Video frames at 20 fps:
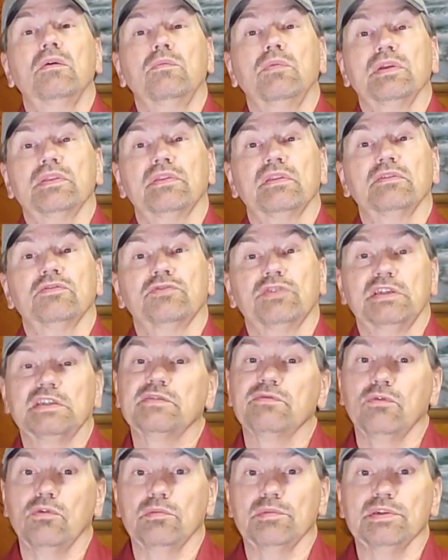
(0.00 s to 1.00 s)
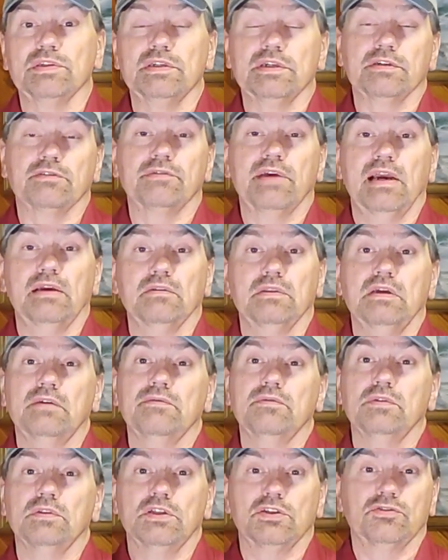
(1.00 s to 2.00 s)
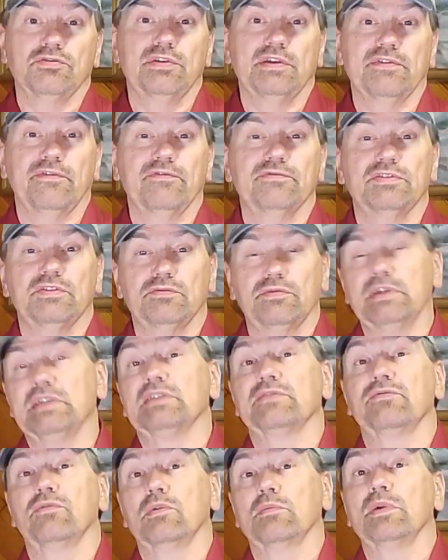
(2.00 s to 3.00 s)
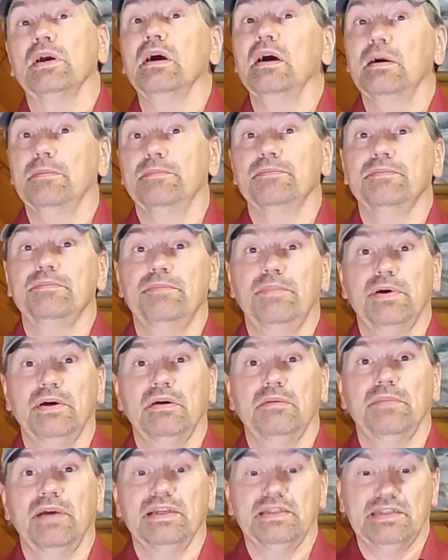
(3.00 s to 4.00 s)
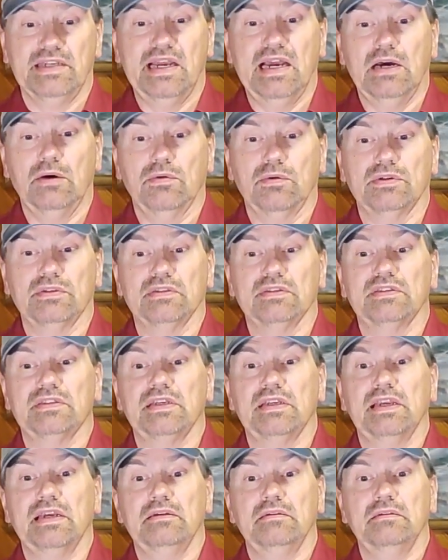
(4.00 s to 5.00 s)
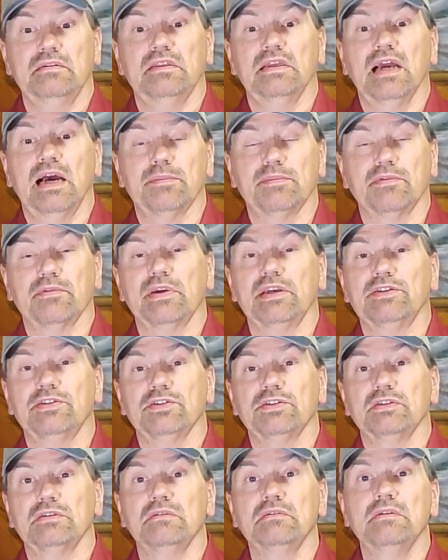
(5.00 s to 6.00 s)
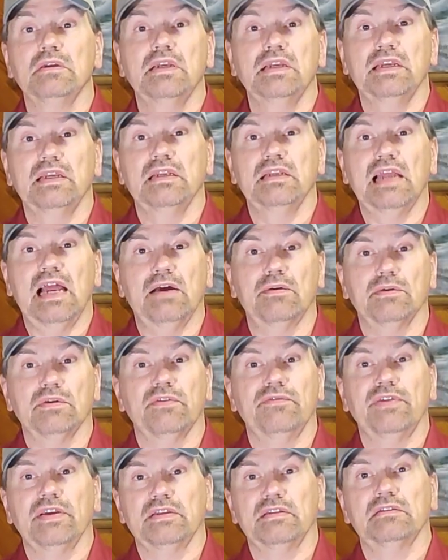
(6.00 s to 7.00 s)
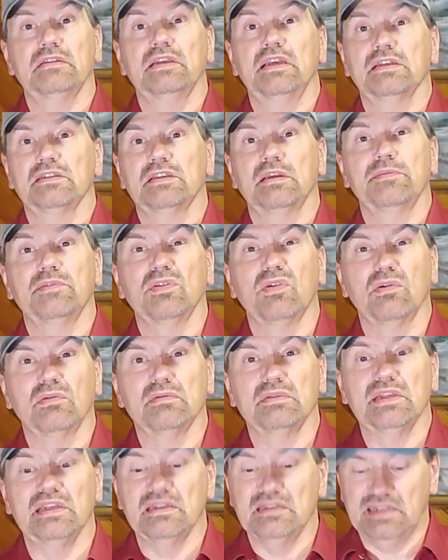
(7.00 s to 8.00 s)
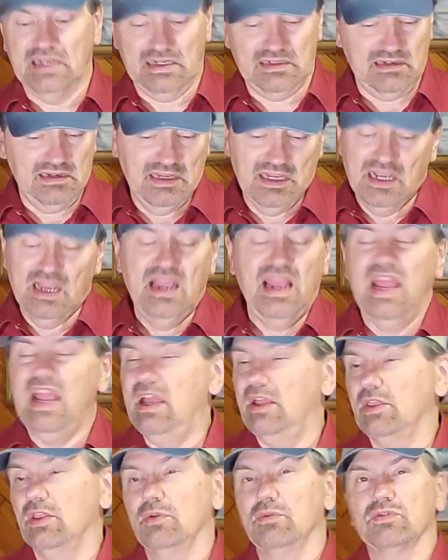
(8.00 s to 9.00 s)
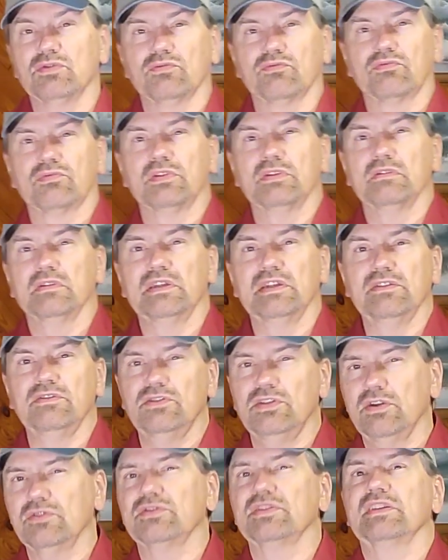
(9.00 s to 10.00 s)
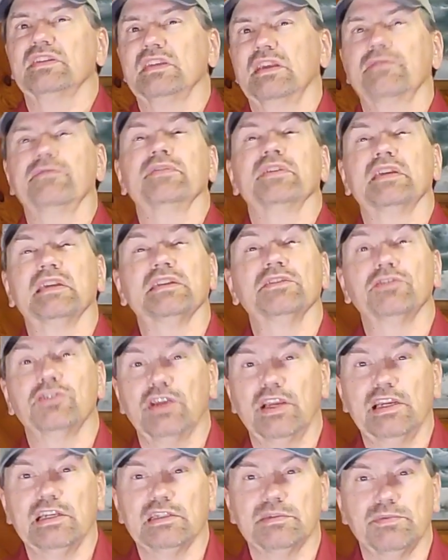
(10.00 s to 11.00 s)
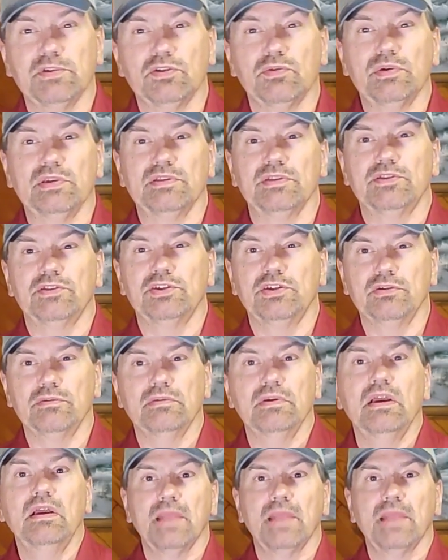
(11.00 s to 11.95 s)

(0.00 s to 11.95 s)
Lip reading: with the transformer near ground level and the transformer up my tower to see the operation and how it affected the SWR of the antenna, and there was really no significant change between the two.